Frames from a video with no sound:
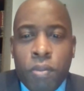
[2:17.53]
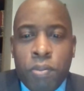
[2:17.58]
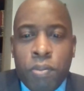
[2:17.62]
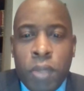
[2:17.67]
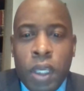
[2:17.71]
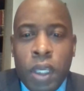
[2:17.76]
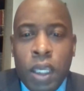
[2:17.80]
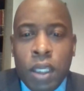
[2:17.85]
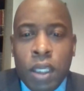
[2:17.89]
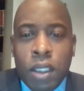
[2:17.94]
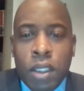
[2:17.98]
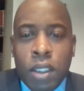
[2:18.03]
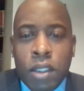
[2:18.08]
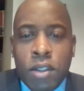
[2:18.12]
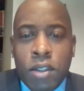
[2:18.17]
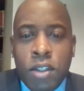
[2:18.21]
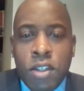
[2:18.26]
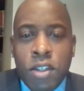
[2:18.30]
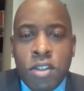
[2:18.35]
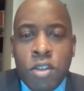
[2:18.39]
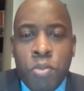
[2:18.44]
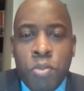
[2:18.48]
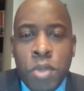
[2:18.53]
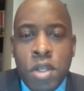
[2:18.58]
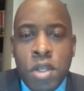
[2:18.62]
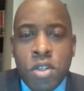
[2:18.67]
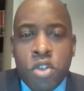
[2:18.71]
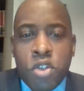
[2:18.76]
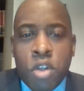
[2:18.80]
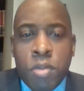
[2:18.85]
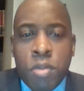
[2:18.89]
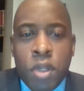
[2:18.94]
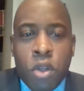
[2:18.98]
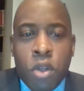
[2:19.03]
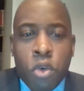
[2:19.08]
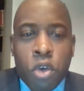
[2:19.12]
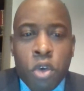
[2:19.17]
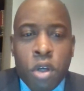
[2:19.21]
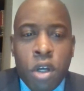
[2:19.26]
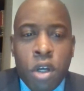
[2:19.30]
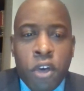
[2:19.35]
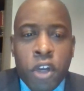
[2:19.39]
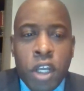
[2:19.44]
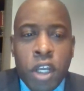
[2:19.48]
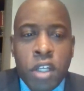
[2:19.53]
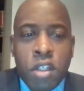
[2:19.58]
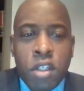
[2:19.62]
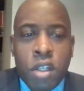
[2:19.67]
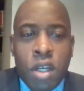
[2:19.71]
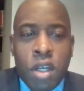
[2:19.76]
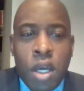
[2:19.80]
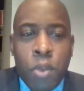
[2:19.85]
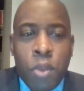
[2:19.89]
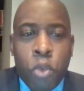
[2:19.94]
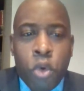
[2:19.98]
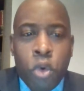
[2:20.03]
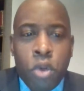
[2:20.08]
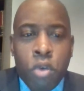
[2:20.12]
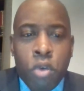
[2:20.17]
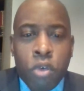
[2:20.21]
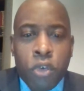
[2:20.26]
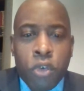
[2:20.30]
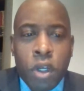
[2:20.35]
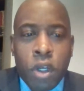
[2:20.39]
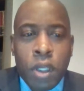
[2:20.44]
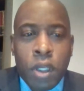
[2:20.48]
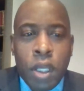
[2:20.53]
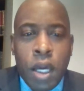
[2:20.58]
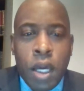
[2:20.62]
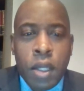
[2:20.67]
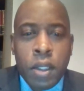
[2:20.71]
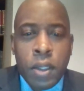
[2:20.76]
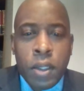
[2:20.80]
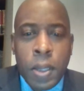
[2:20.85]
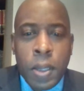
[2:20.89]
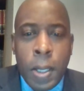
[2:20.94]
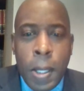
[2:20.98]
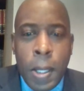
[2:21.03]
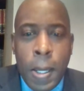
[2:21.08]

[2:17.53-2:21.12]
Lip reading: being an assistant minister at my local congregation in High Point, North Carolina,